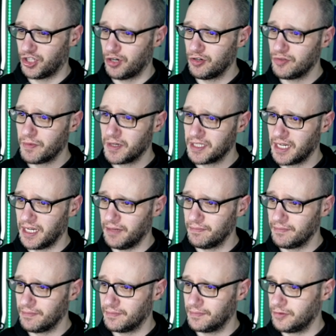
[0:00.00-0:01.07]
I chose my
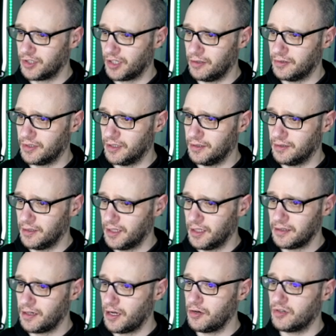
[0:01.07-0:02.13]
team, all chosen.
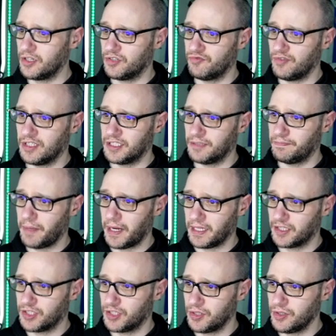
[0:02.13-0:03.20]
No
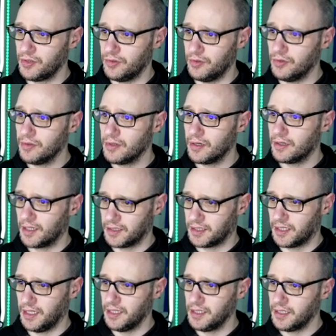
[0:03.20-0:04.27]
disrespect to
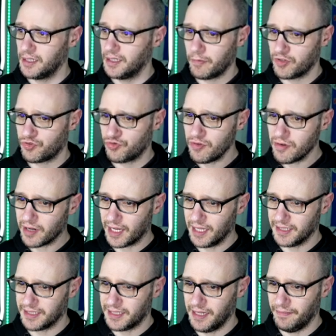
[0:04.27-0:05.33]
Husky, but we drew
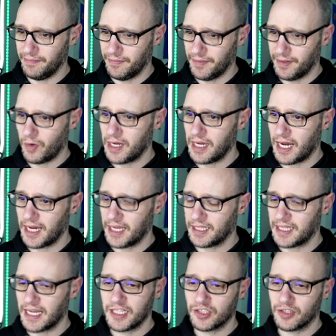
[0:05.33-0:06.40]
against them. We
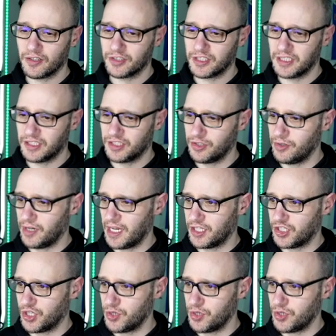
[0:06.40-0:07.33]
had 10 chances to their